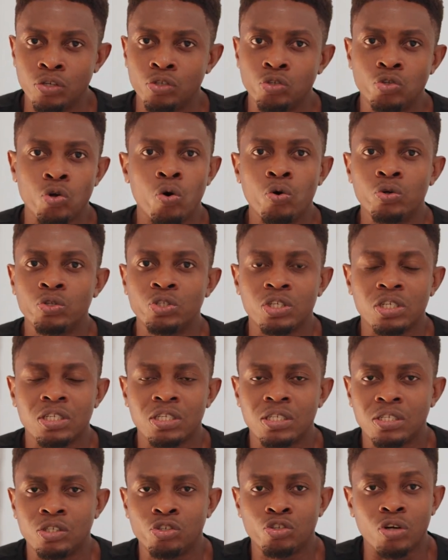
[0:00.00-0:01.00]
don't
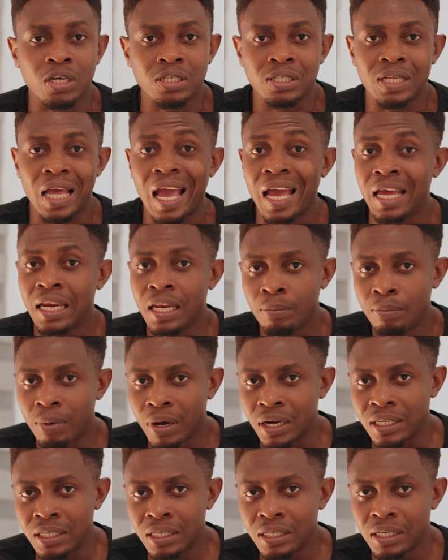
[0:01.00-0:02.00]
just trust
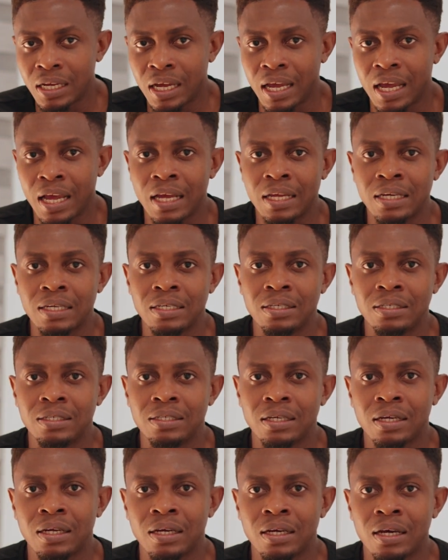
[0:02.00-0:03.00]
anybody and
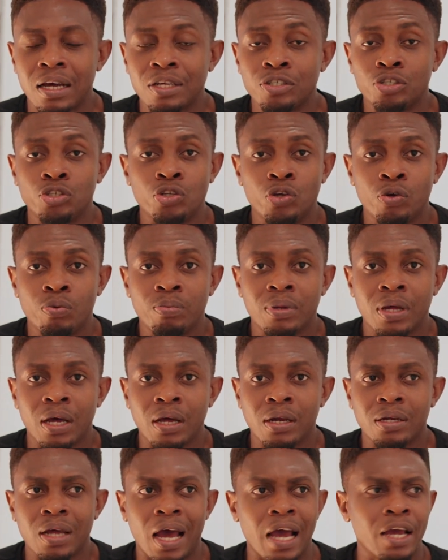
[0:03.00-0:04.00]
assume
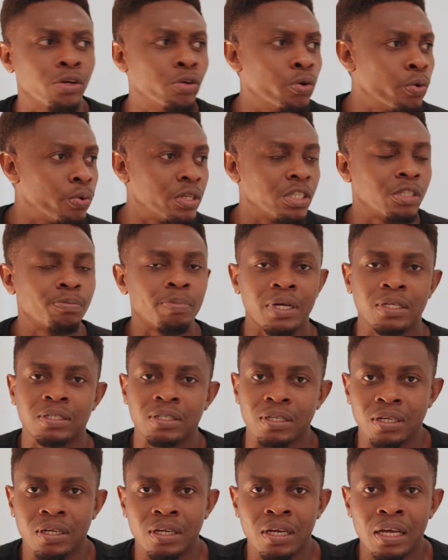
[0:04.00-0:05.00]
that I know this
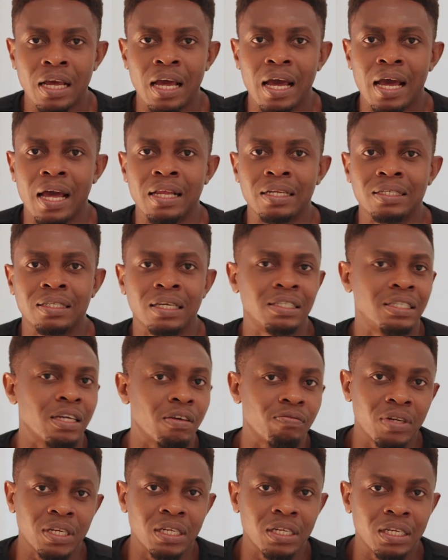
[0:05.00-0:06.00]
person and they
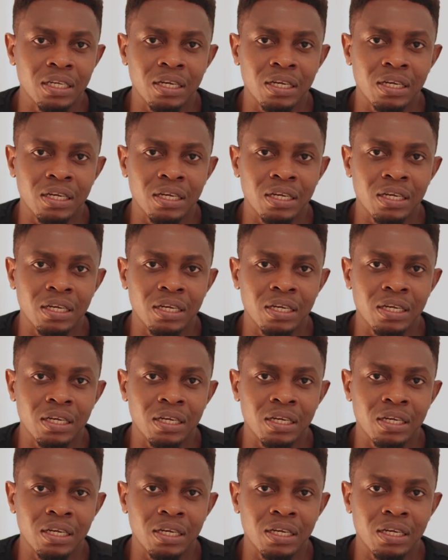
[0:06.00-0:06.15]
definitely